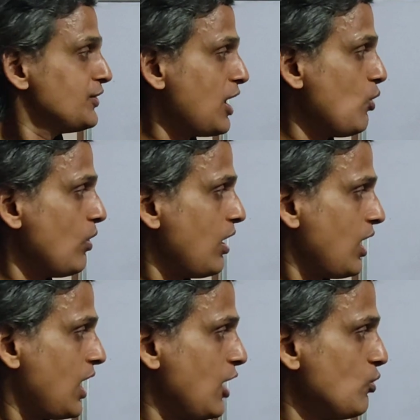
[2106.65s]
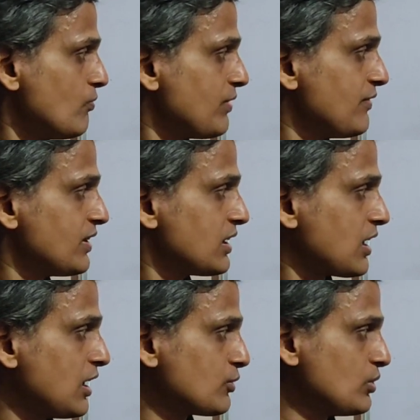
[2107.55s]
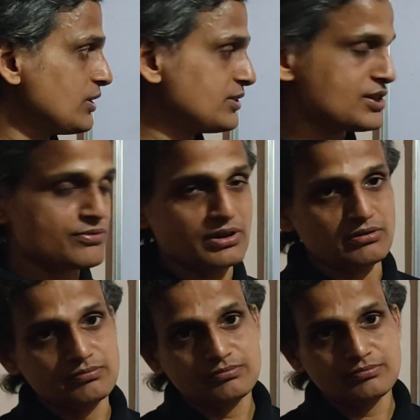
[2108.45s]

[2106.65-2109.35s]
Now, how we will calculate this one?